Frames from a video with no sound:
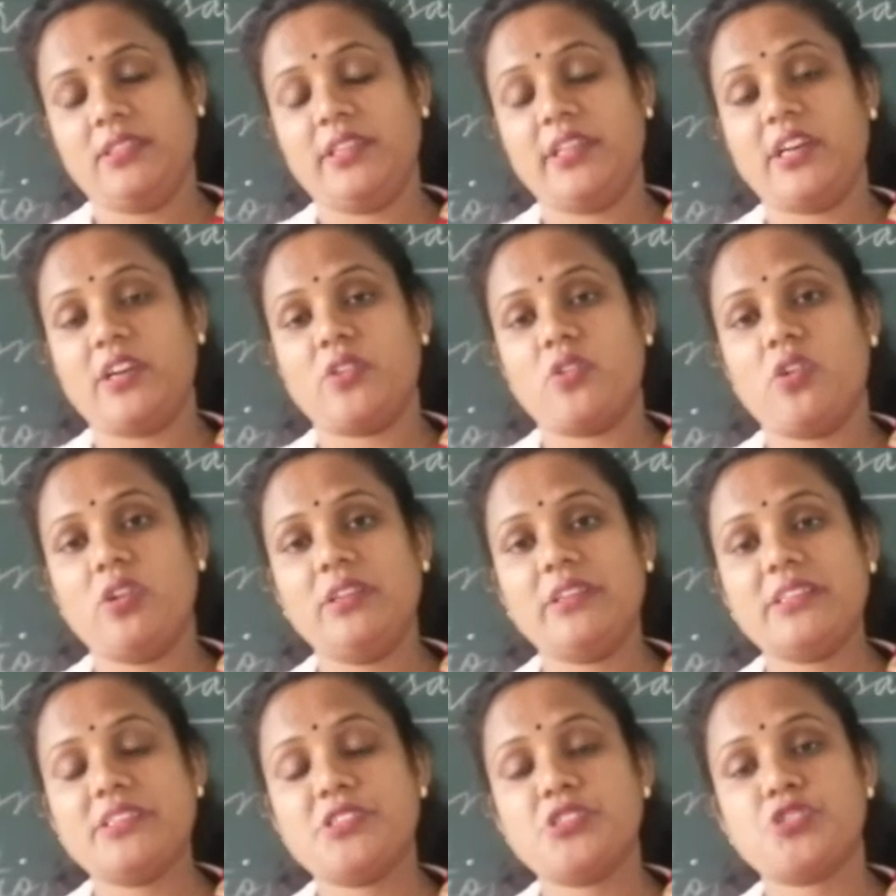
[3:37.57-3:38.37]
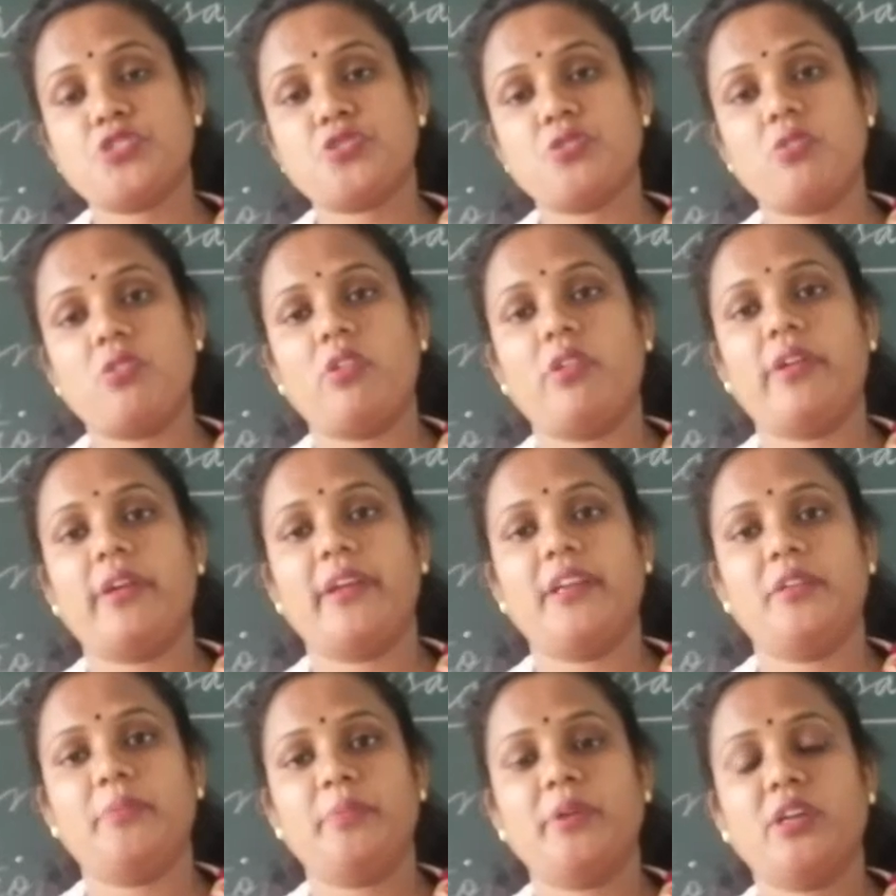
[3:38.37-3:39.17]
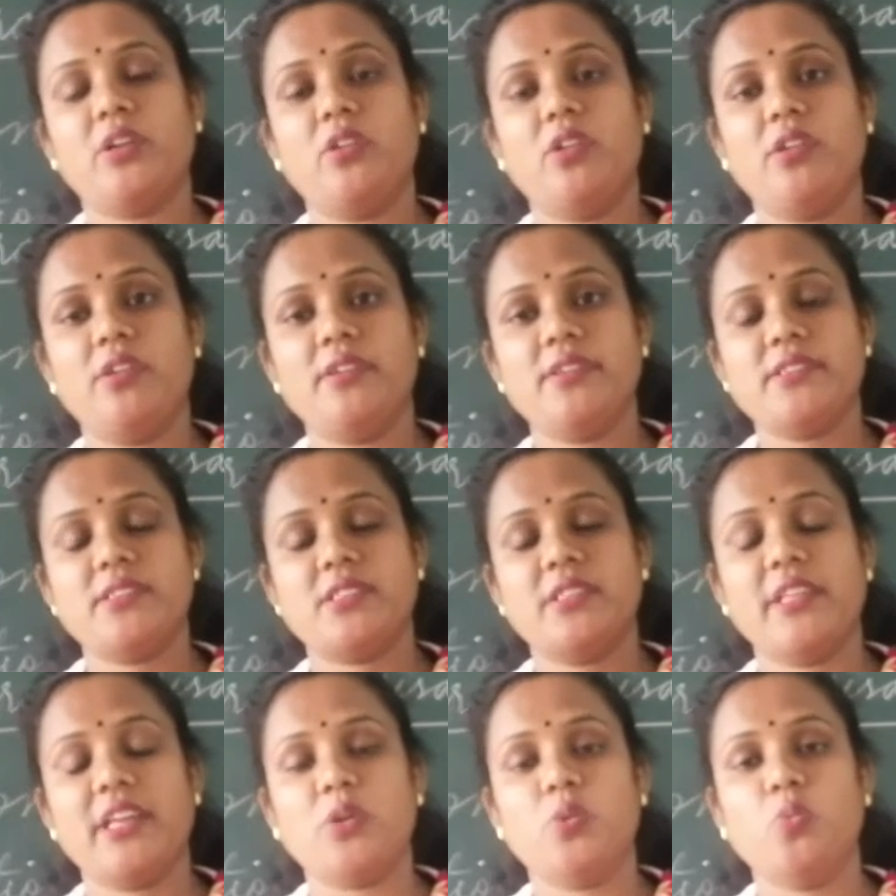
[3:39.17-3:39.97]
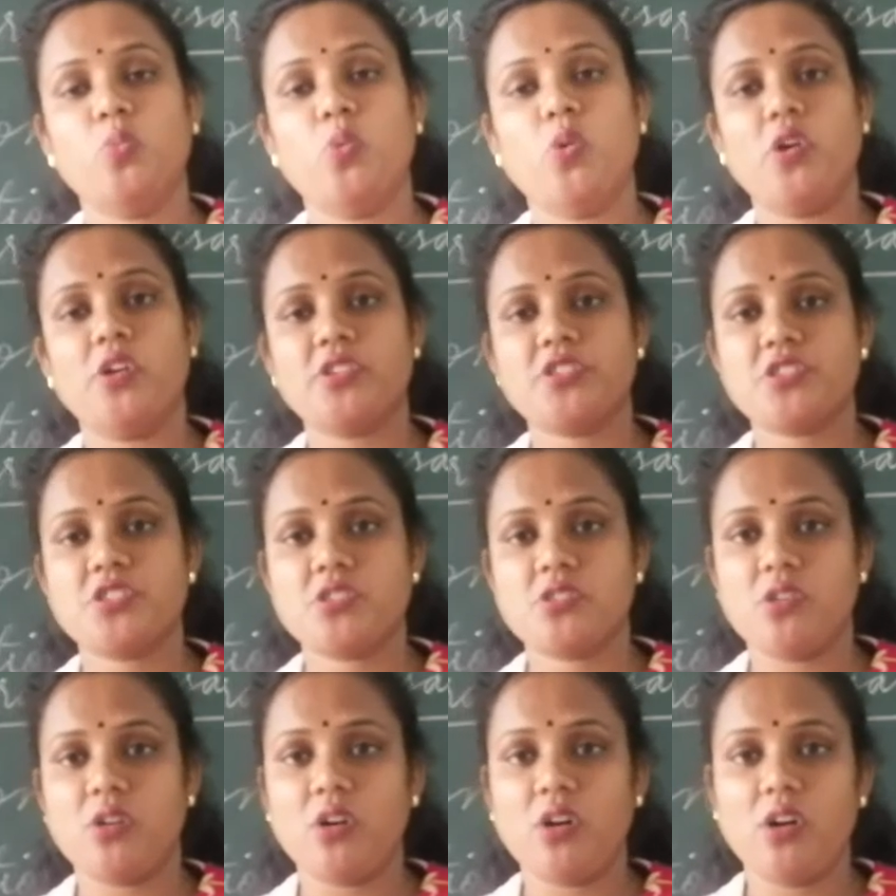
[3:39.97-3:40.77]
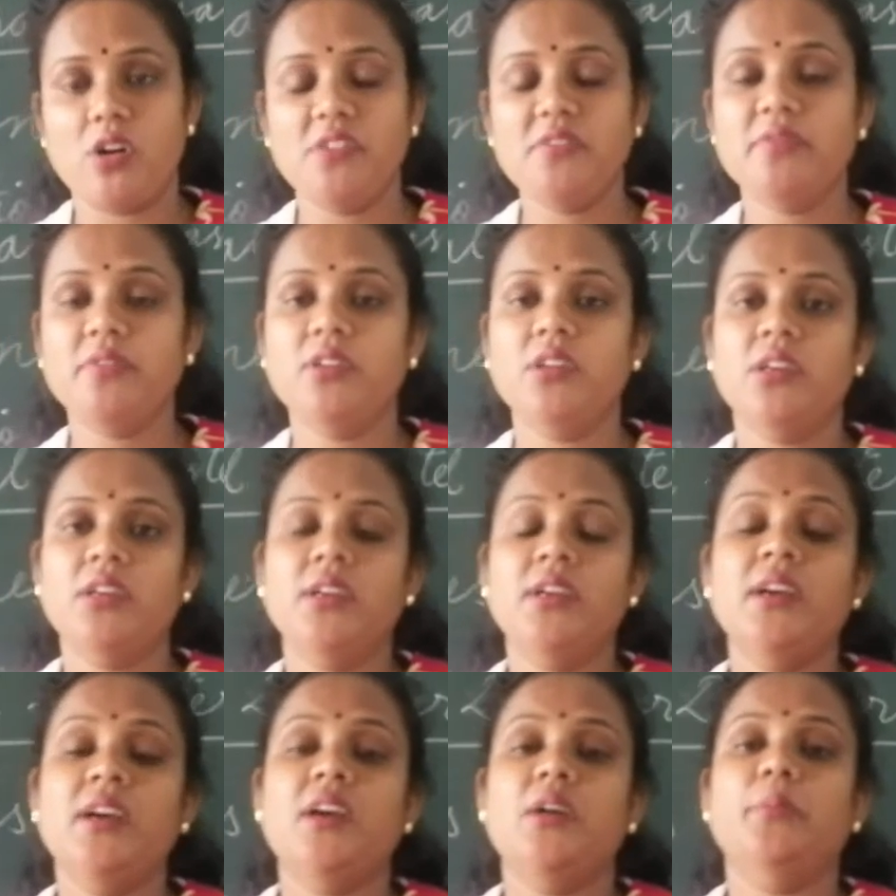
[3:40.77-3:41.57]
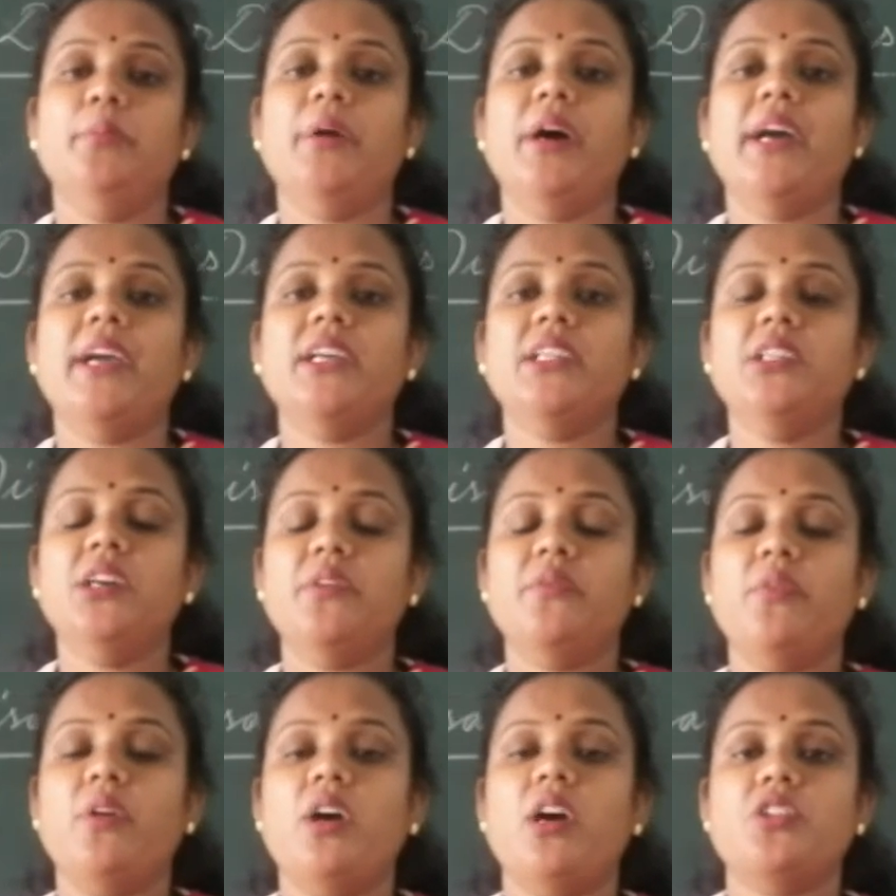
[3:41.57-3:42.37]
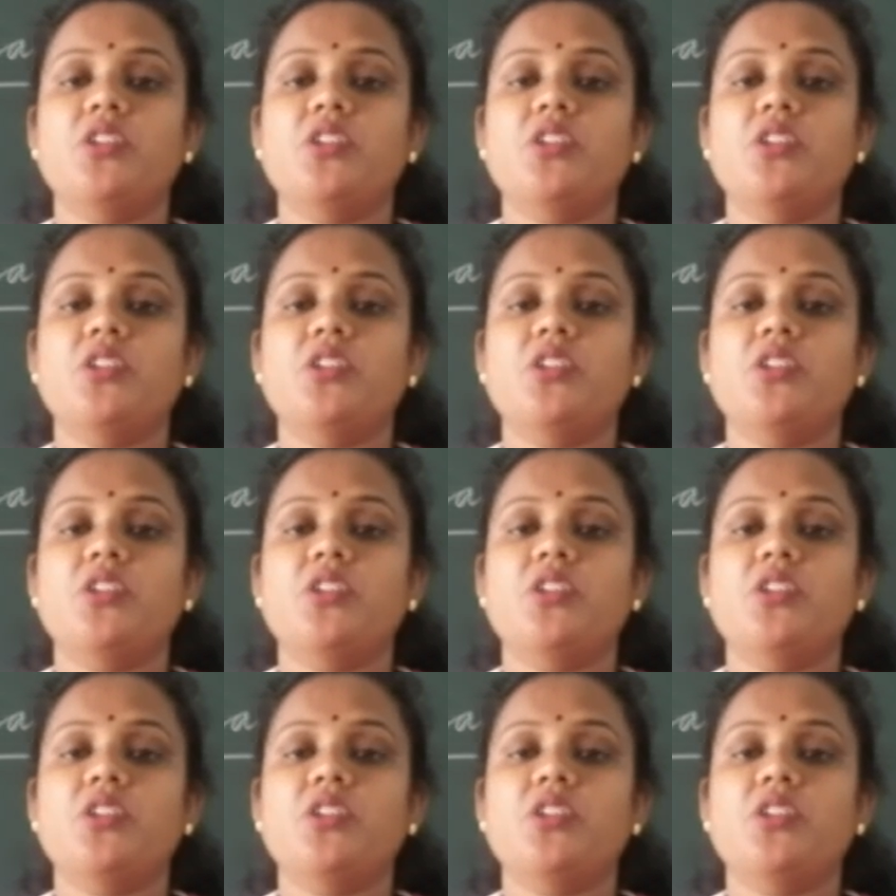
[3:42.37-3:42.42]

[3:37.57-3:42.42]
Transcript: they are all destroyed because they are washed off by the